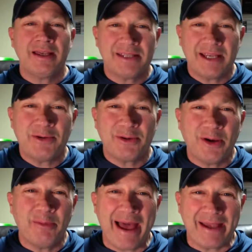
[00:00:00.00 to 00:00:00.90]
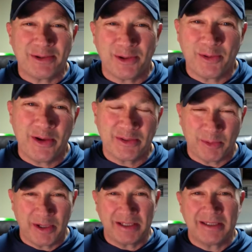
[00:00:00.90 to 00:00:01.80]
Senior Adult Pastor at Quail
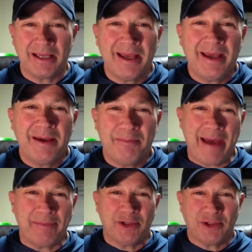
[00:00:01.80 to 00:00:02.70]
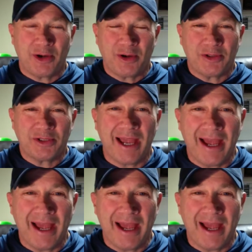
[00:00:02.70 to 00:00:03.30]
Springs Baptist Church.